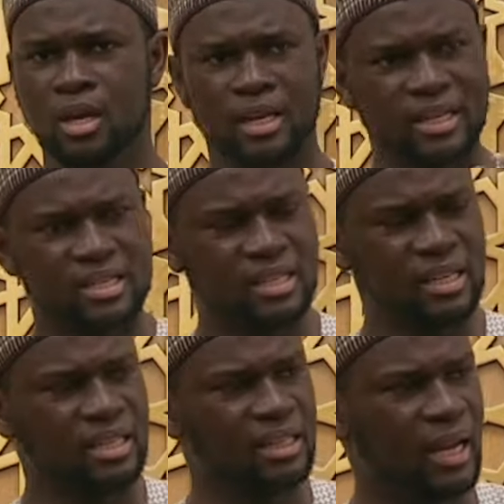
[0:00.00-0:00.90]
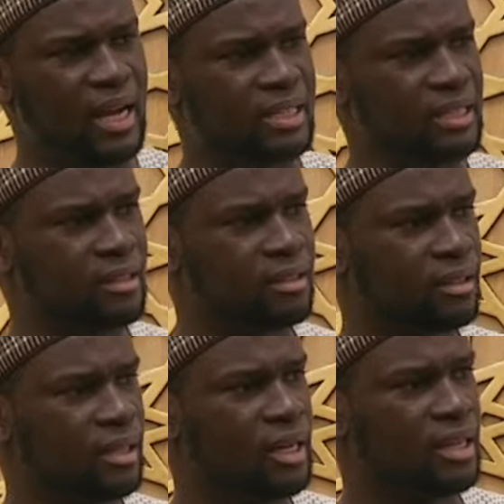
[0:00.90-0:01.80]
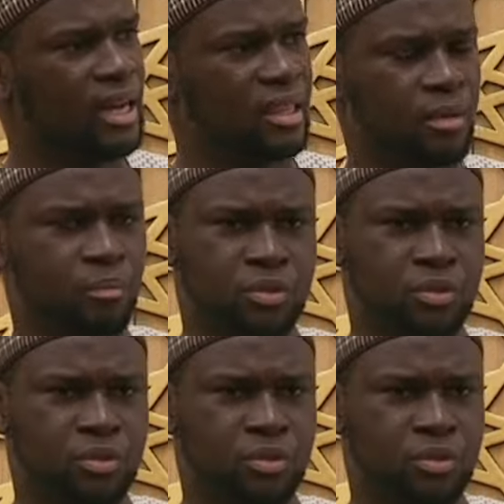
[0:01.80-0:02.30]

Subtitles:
It is said in the hadith that the